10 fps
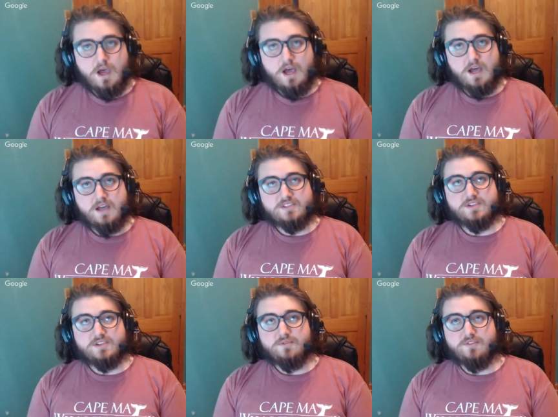Uh,
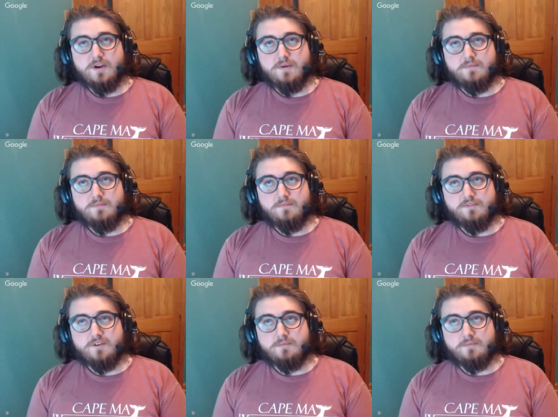so from
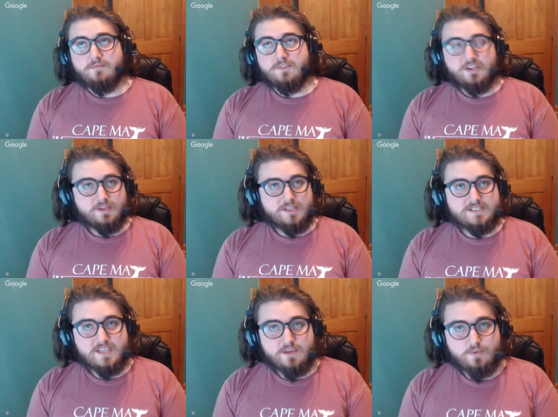from literally
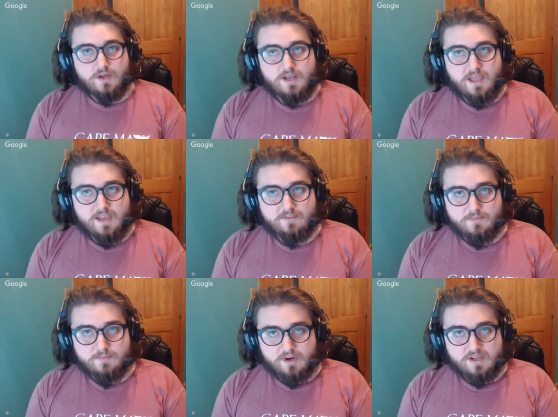day one, every
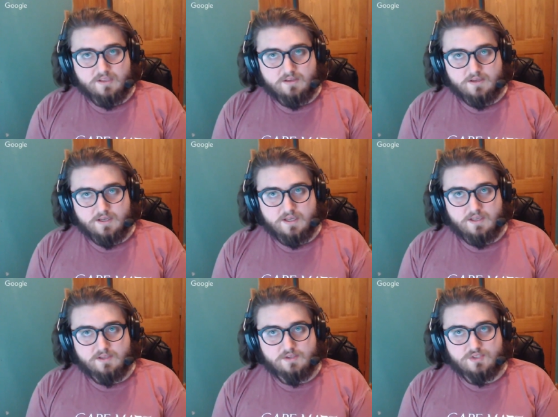morning,
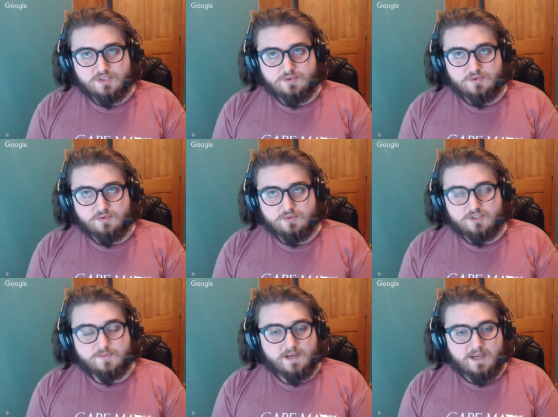uh, you do you
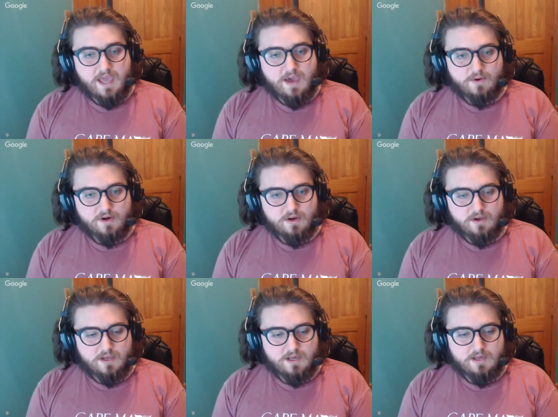spend an hour
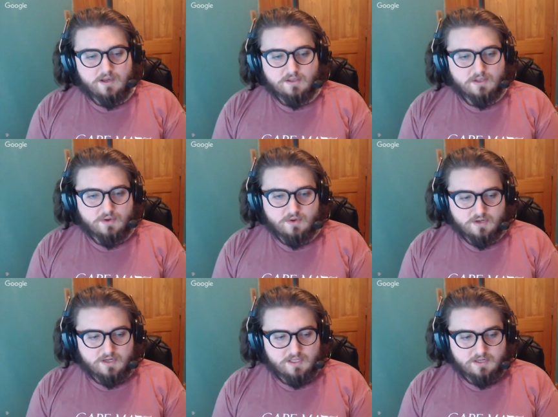uh, alone
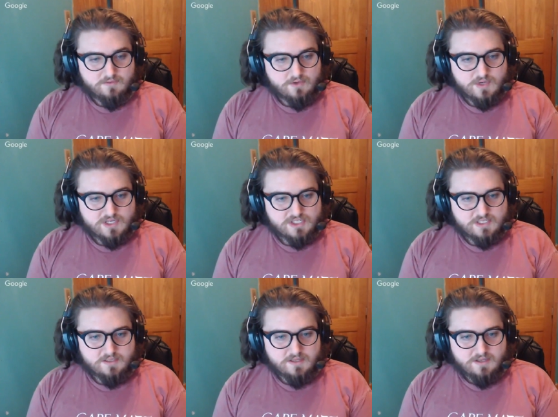on an interview
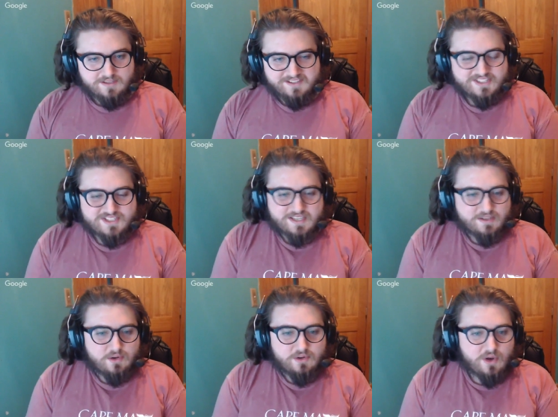question, just like
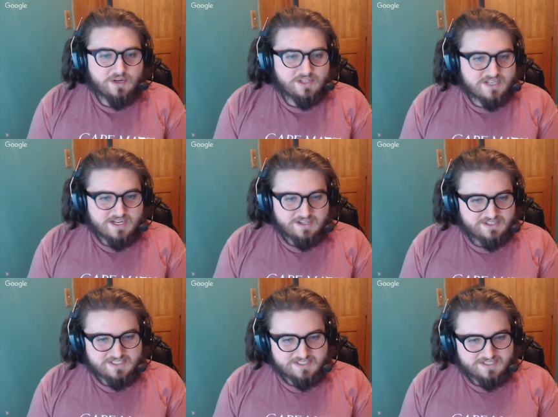little coding
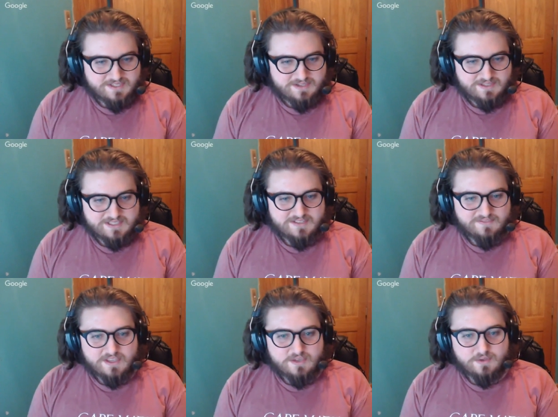challenges, you know, like stuff
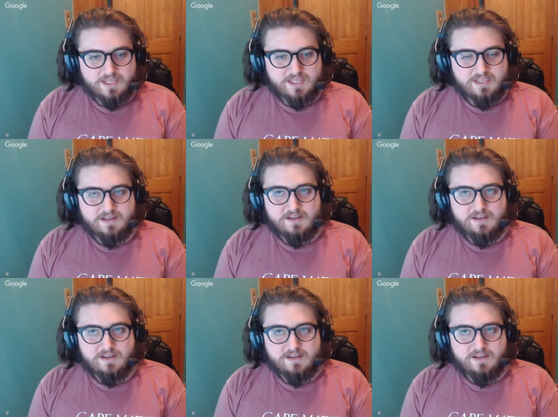that you'll get.